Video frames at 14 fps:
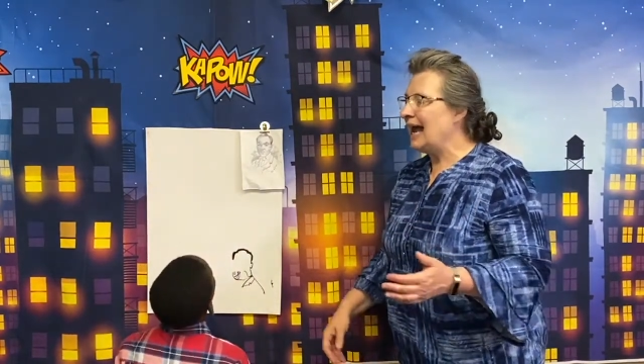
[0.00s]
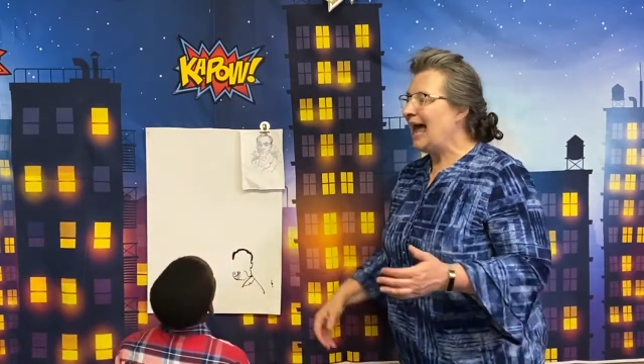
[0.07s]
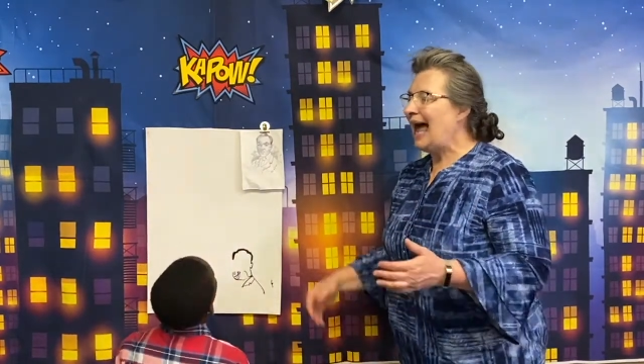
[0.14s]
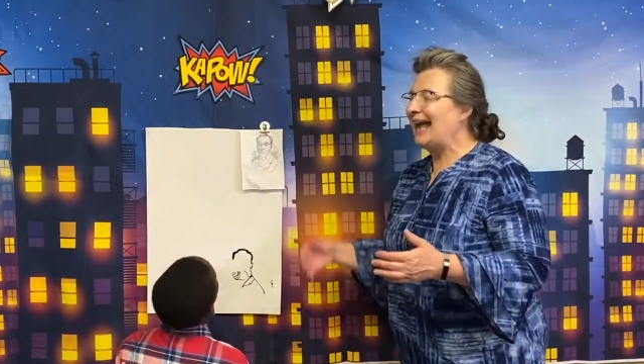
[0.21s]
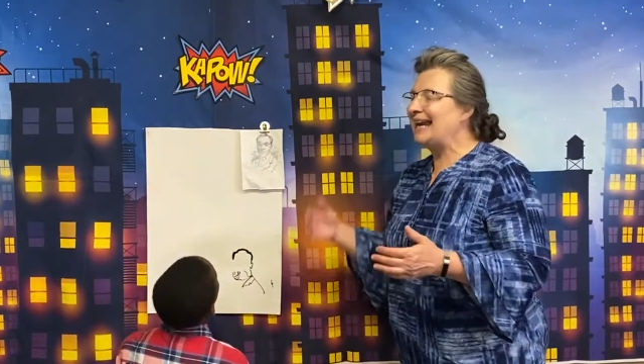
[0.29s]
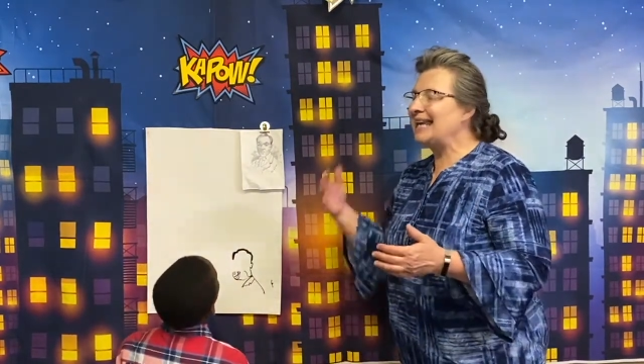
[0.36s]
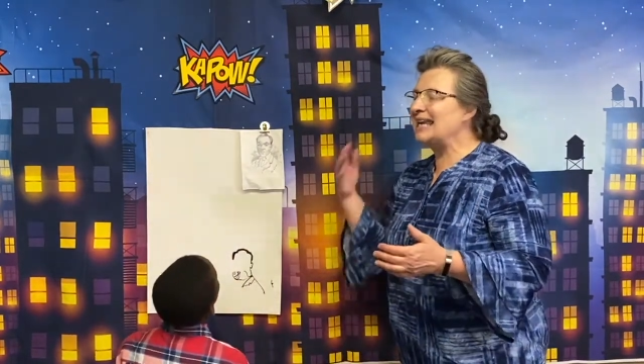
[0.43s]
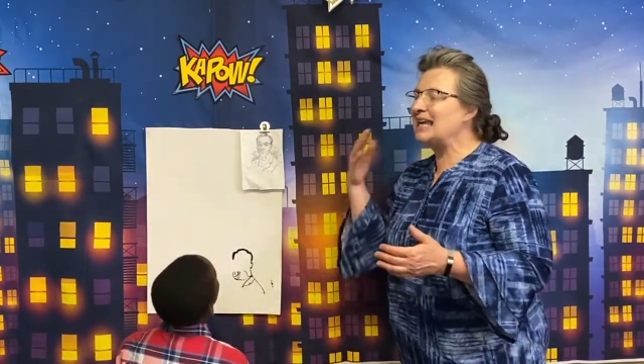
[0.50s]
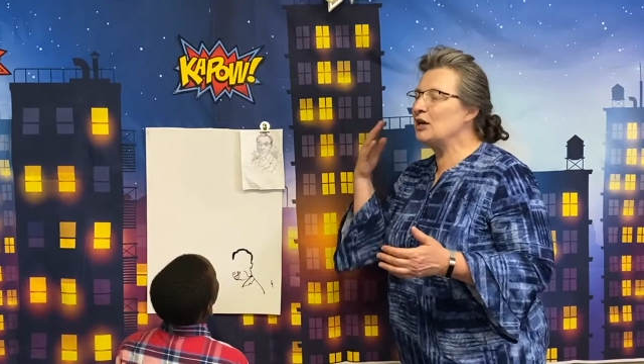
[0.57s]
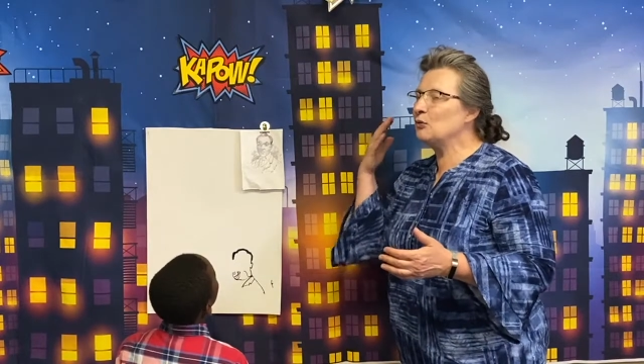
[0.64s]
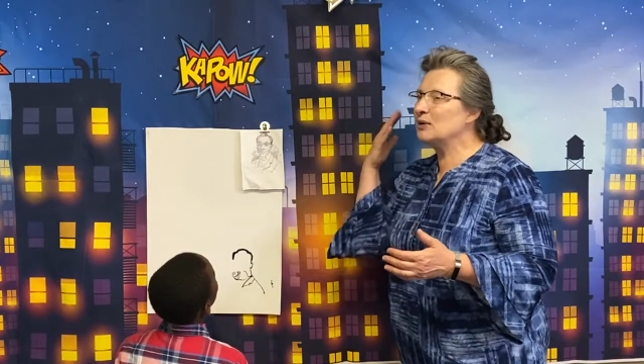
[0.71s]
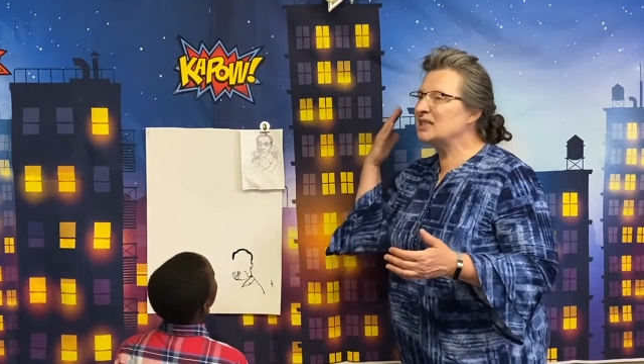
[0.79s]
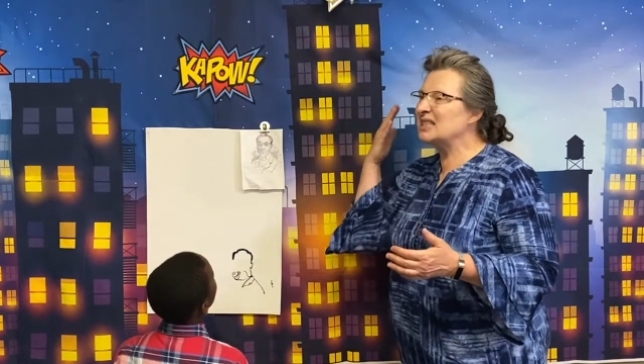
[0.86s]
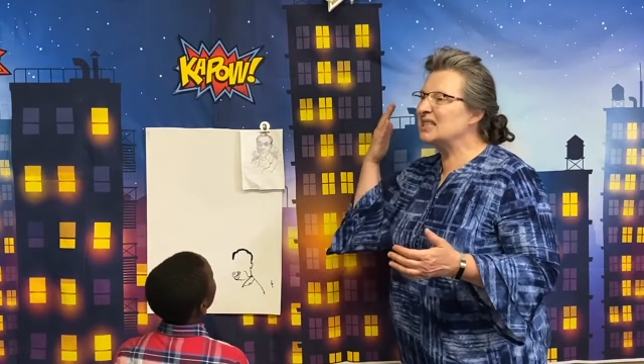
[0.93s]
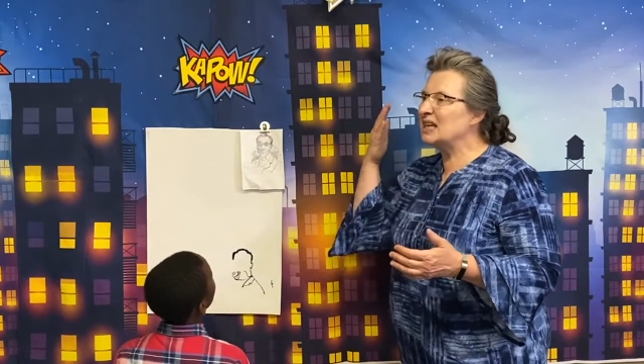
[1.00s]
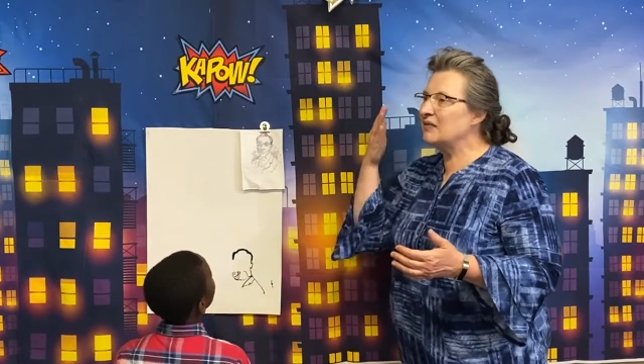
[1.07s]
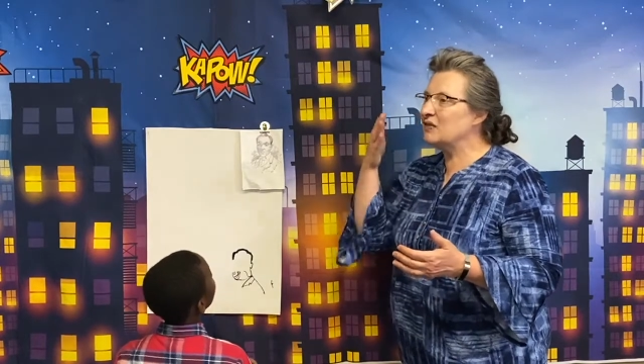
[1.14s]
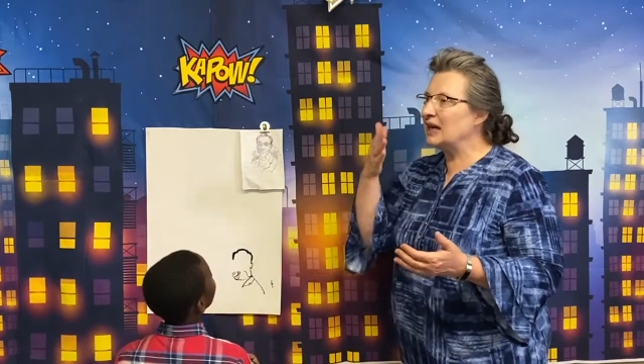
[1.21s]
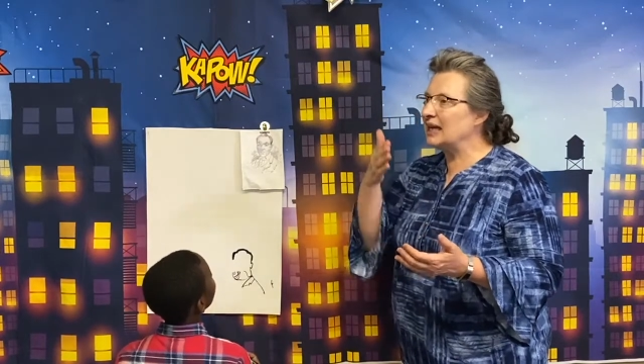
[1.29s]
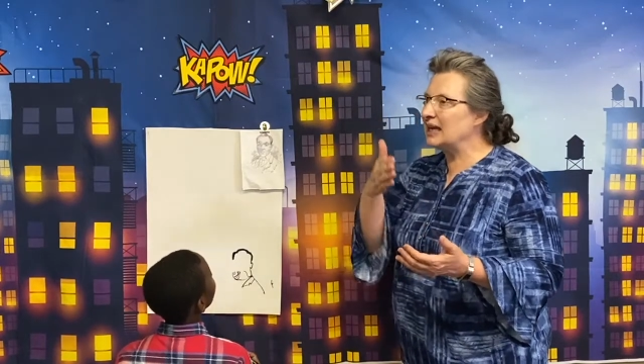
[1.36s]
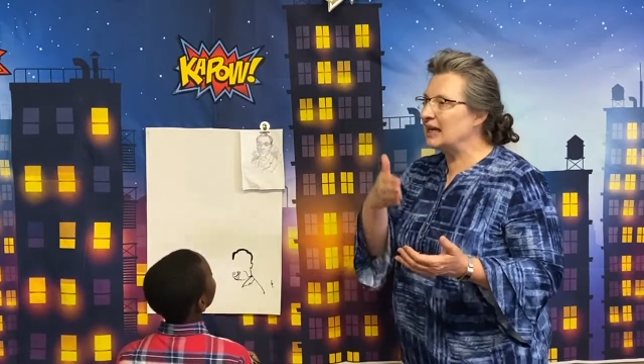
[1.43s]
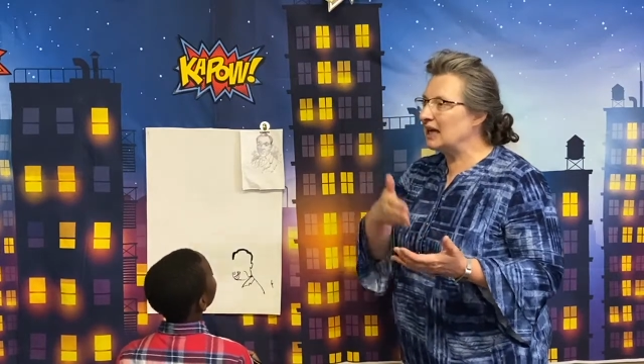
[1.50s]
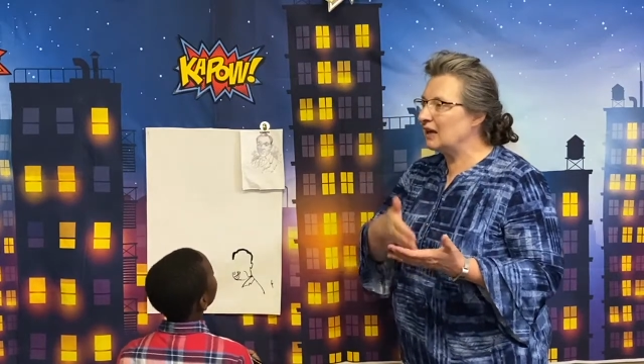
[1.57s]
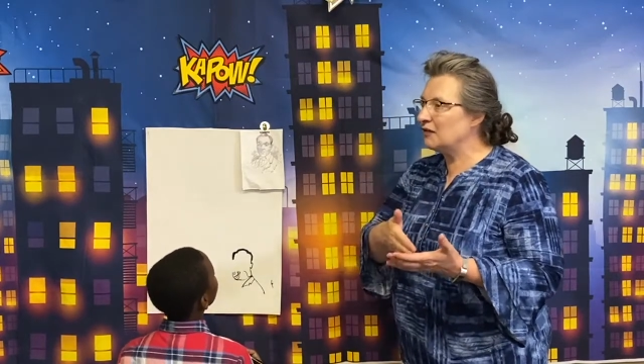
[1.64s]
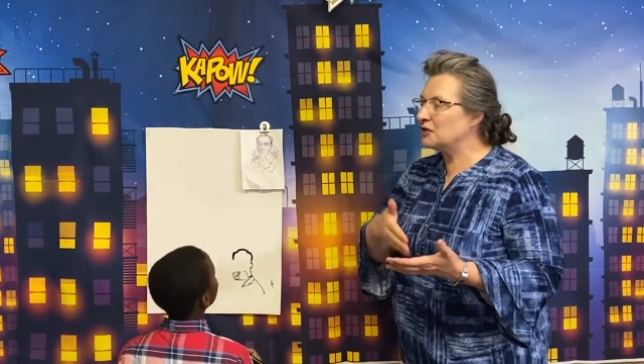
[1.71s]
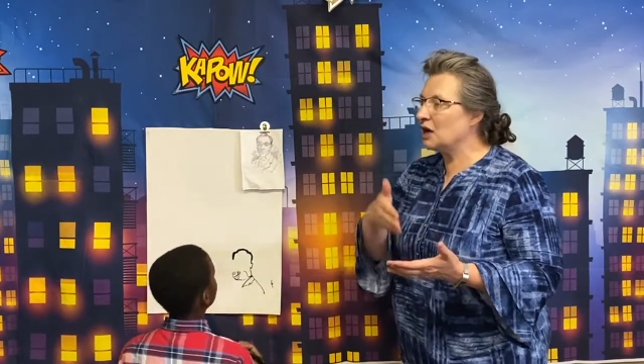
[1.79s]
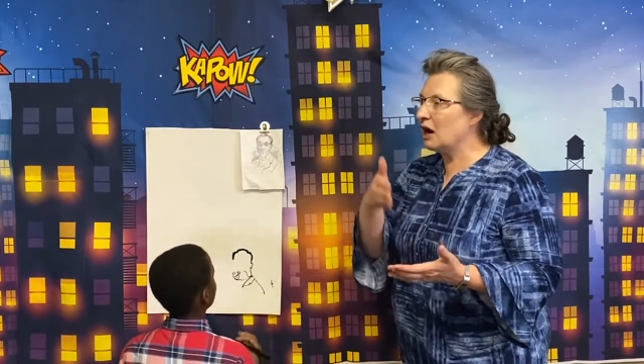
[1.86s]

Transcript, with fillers: and he received the gift